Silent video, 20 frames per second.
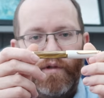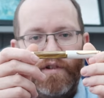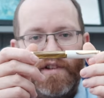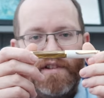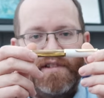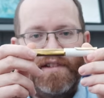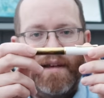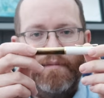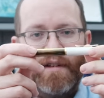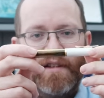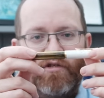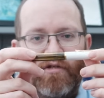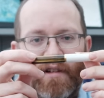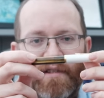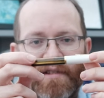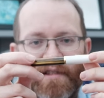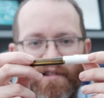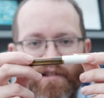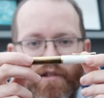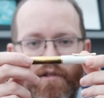which is
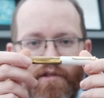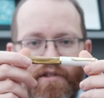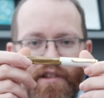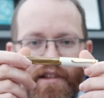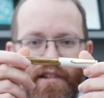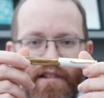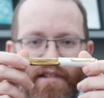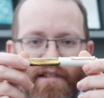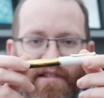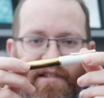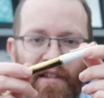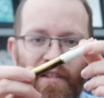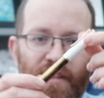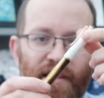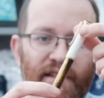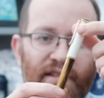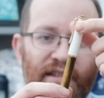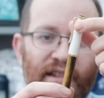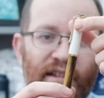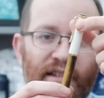semi-translucent, so you
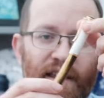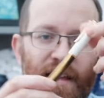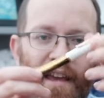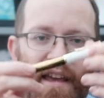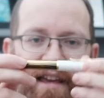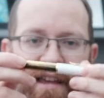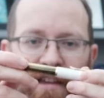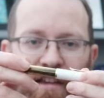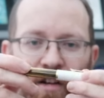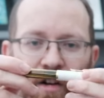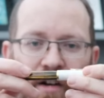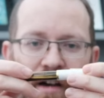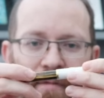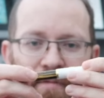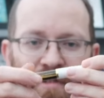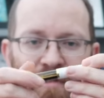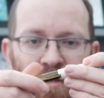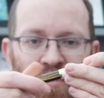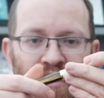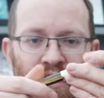can see the ink um,
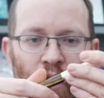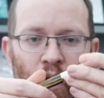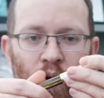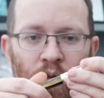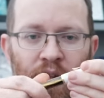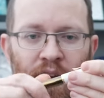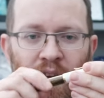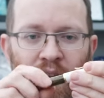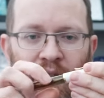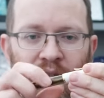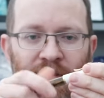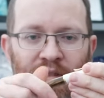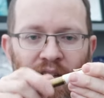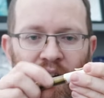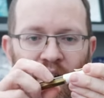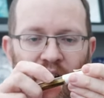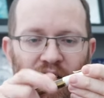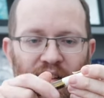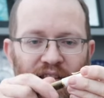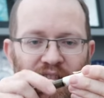sloshing on the
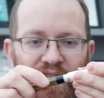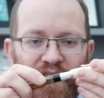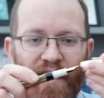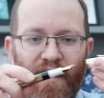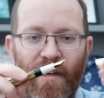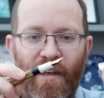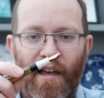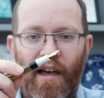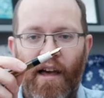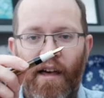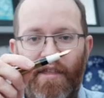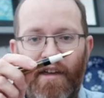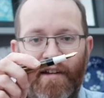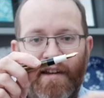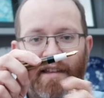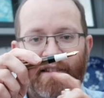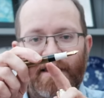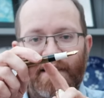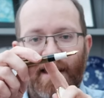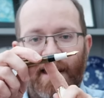inside. Uh, there
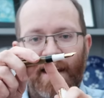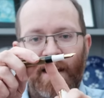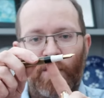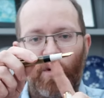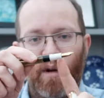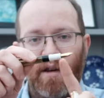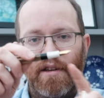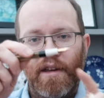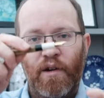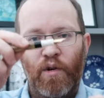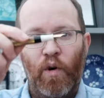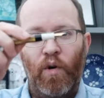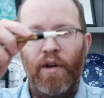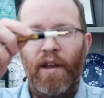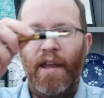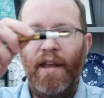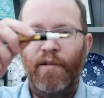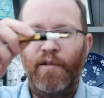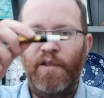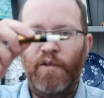is an ink window on
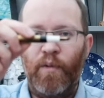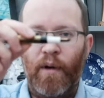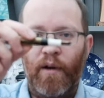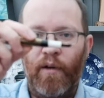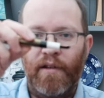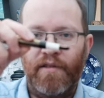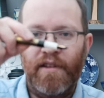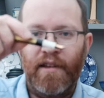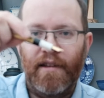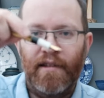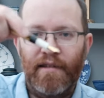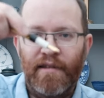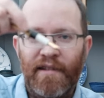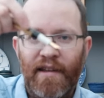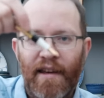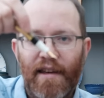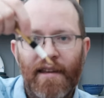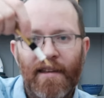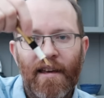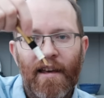here as well, as you can
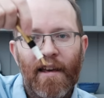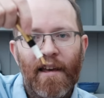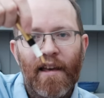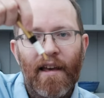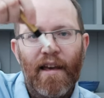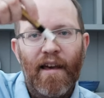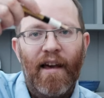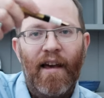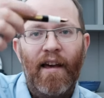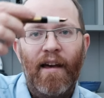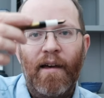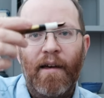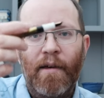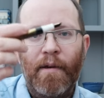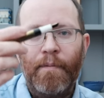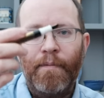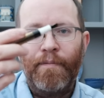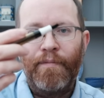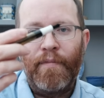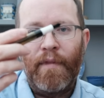see.
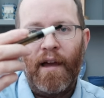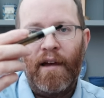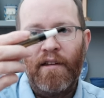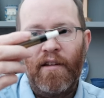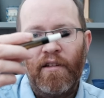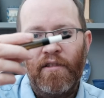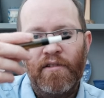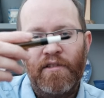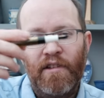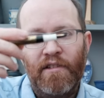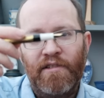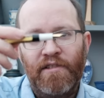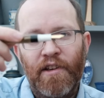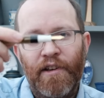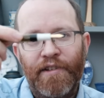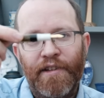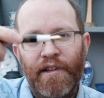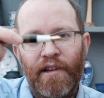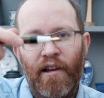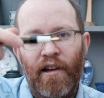Um, and under
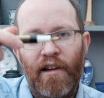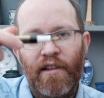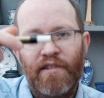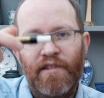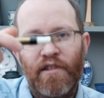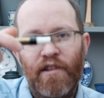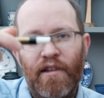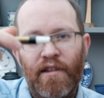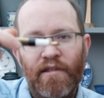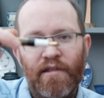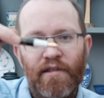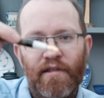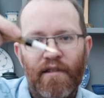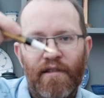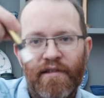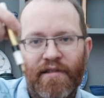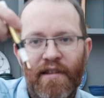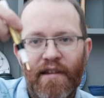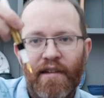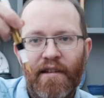certain lights, you can
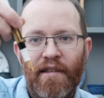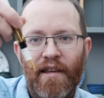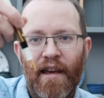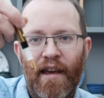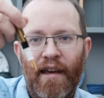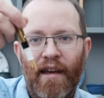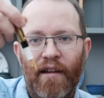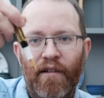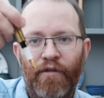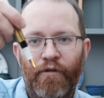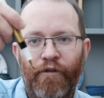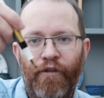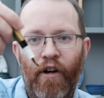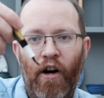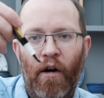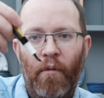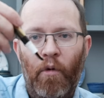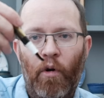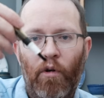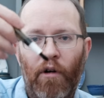see the ink
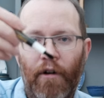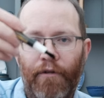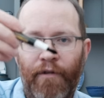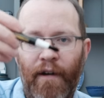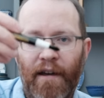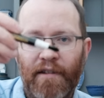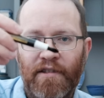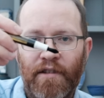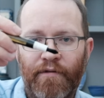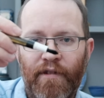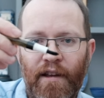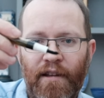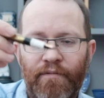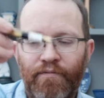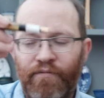far more effectively.